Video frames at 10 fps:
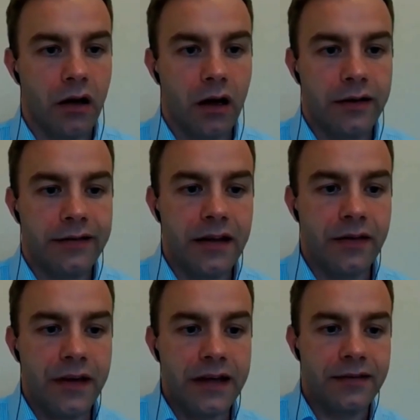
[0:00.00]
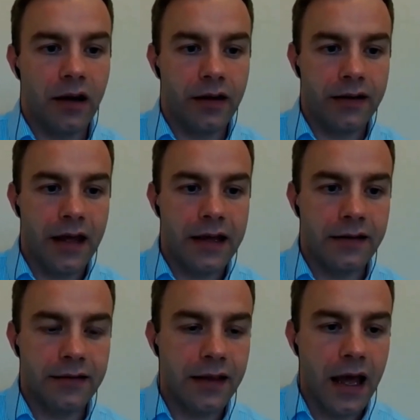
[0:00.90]
the CV side of
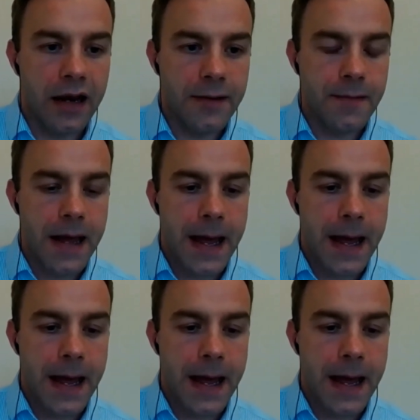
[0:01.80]
things, and then